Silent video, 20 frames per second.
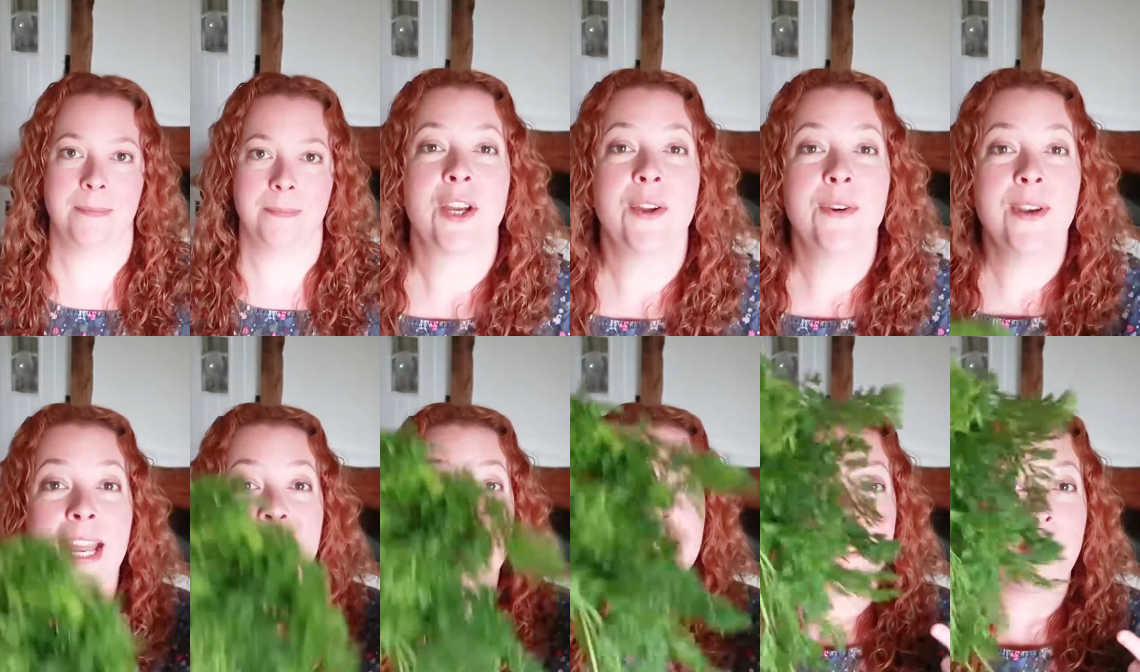So
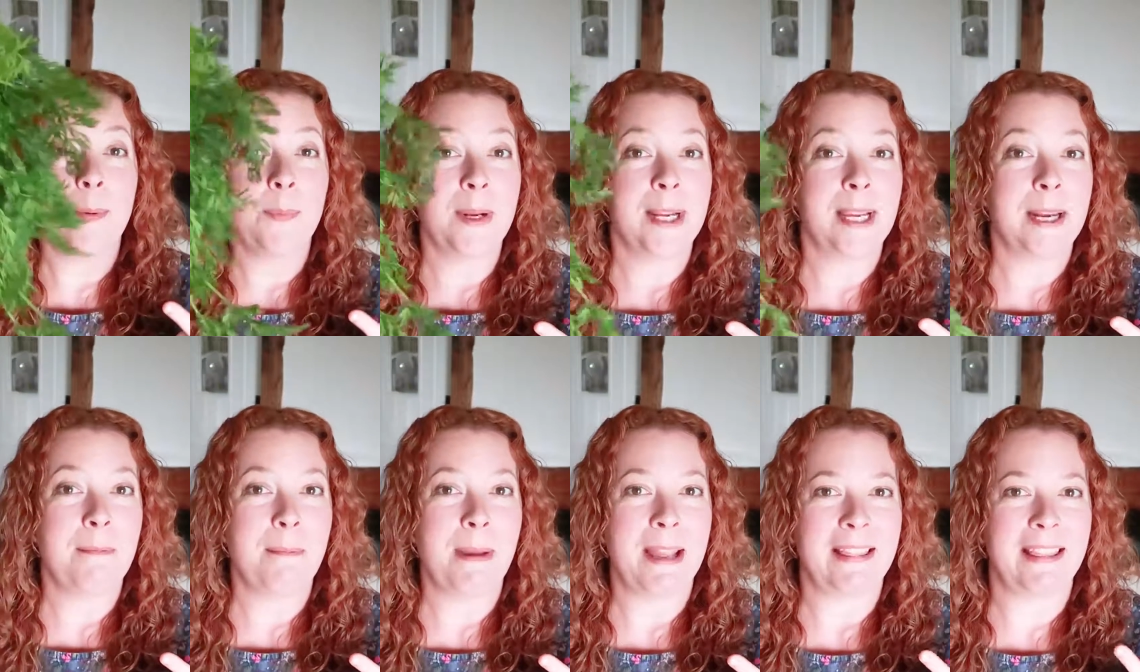next up, we're
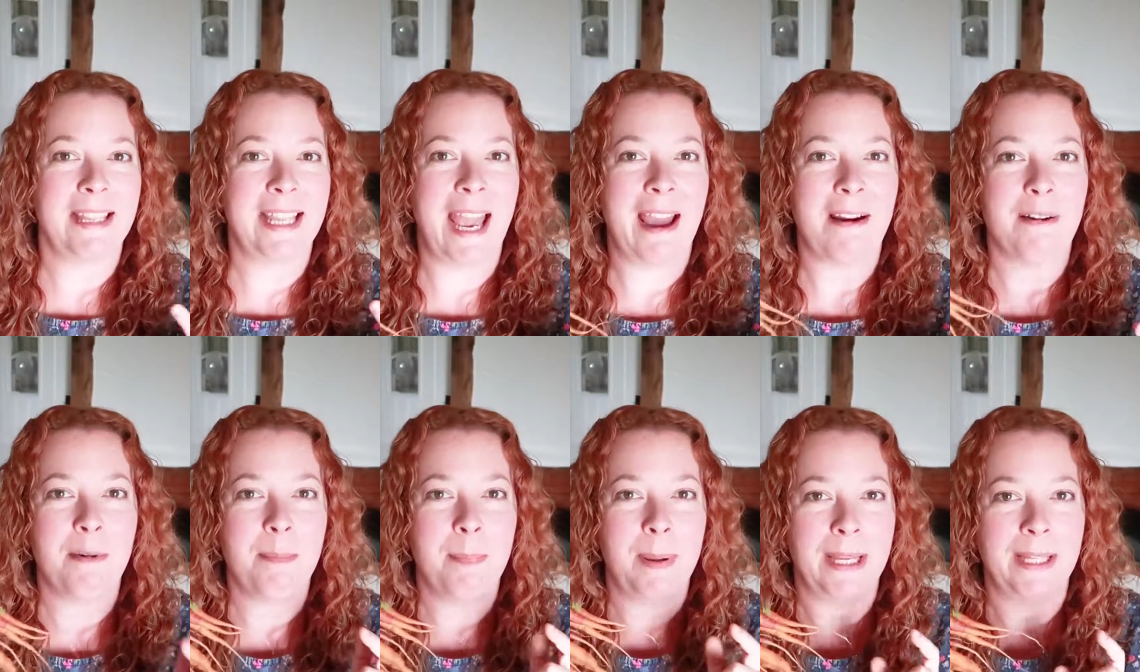going to make the
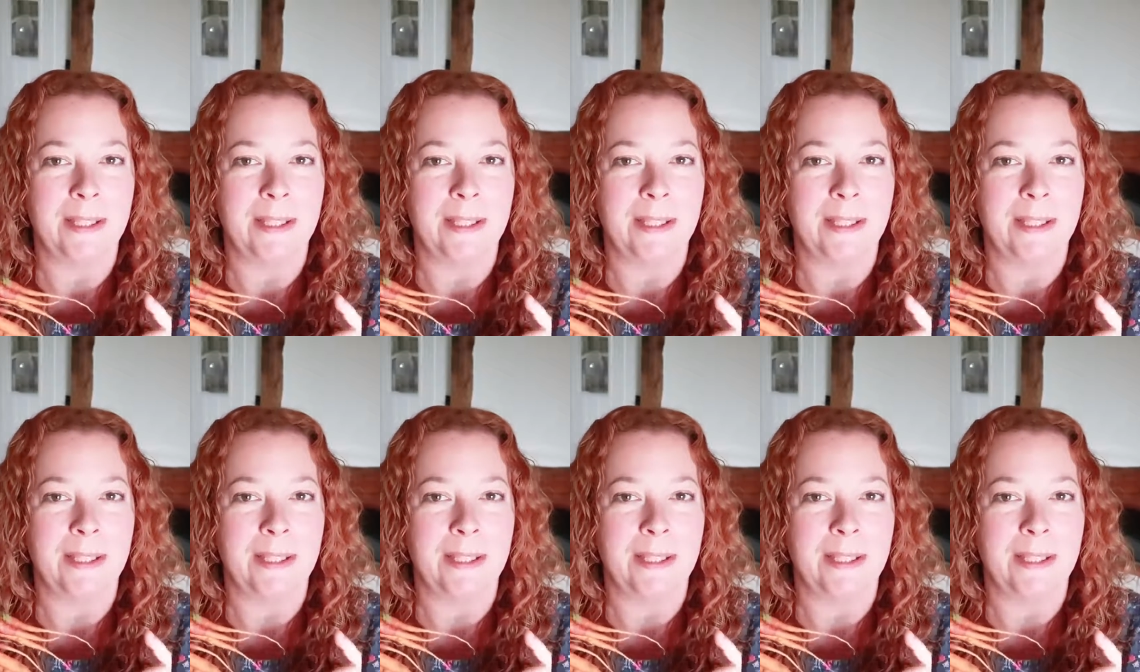carrot